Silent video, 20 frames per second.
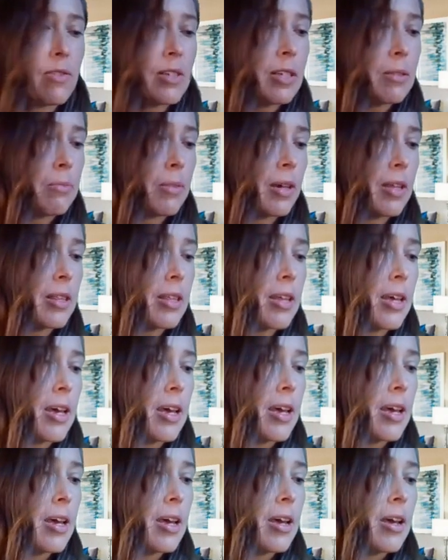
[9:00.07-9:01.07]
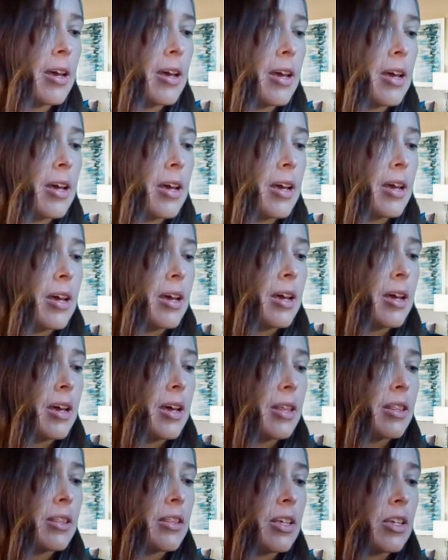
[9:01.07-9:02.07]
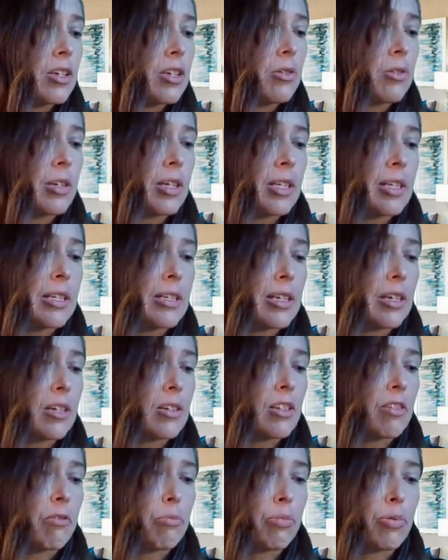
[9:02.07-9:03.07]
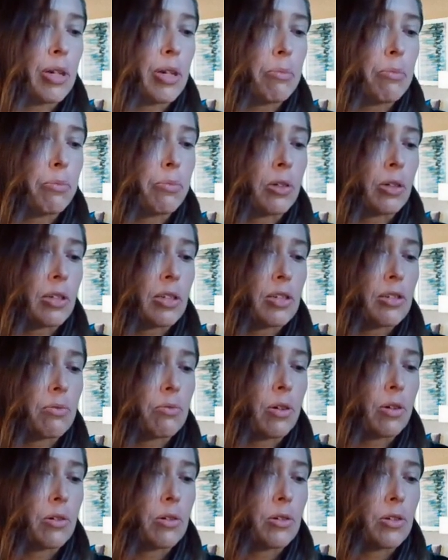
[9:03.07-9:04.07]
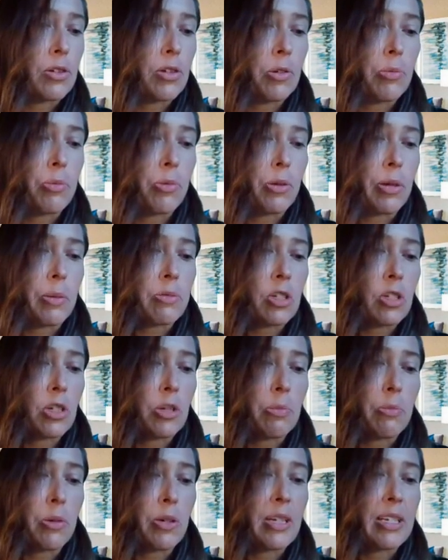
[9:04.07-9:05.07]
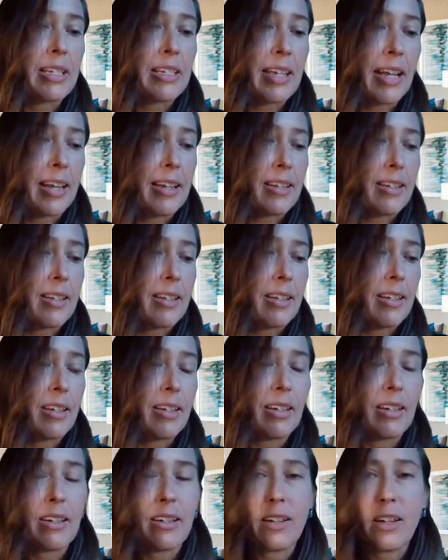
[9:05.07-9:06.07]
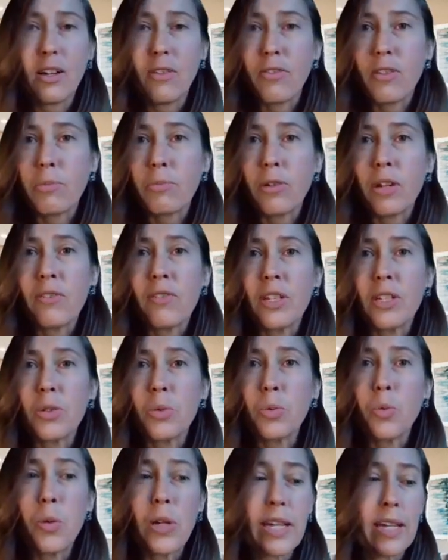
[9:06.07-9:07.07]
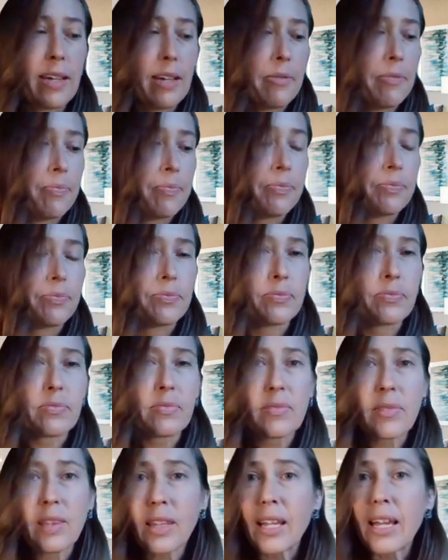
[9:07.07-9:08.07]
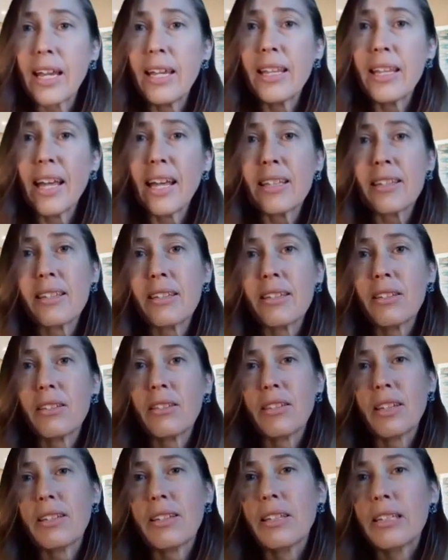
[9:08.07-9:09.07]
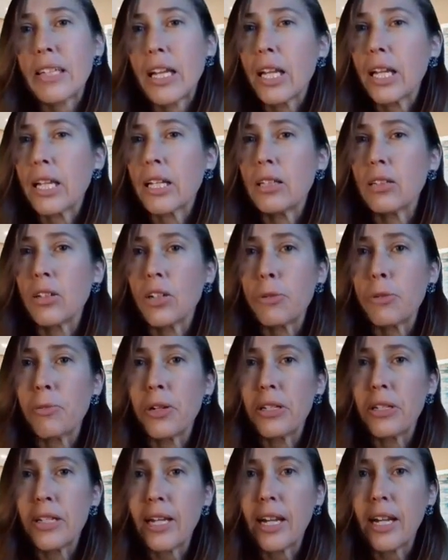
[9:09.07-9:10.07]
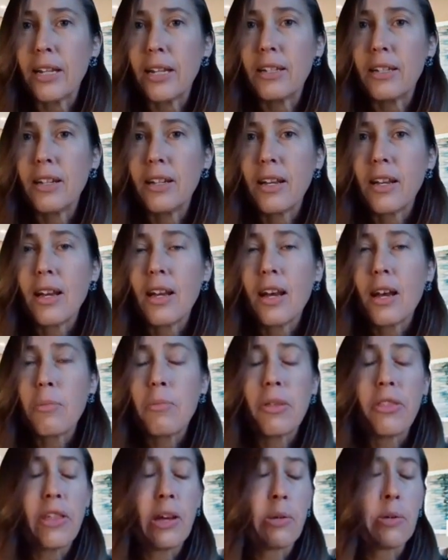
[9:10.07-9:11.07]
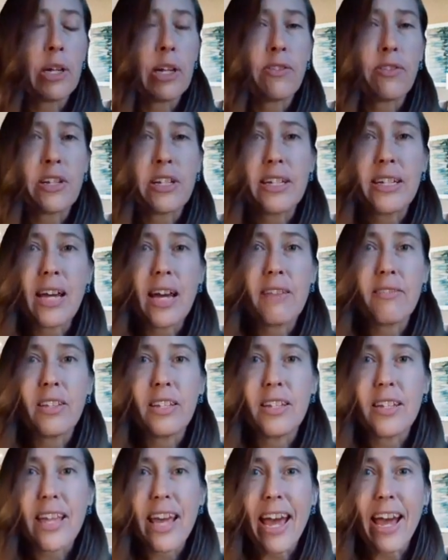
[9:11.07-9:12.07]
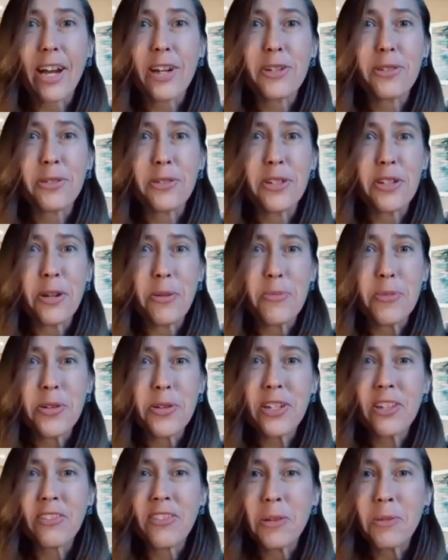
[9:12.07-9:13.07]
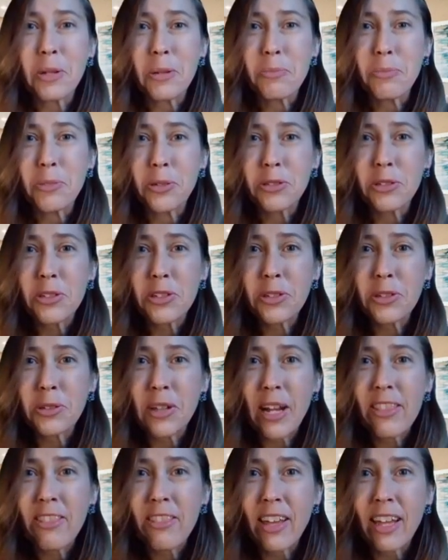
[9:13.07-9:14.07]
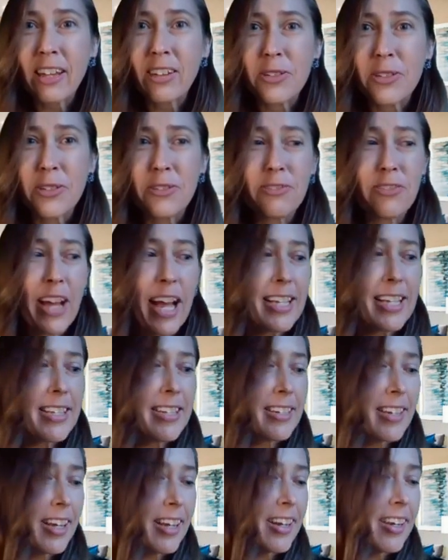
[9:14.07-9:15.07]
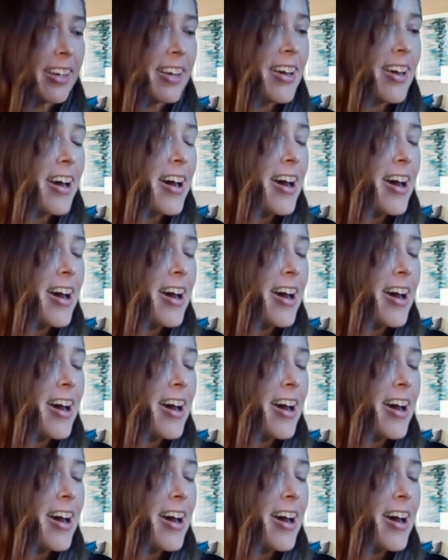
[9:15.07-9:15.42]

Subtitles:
this month, the unit sales of print books rose 2.2% over the previous week. And that doesn't sound like a large percentage. But then whenever you dive into the actual numbers of how many books are sold, I thought it was fascinating.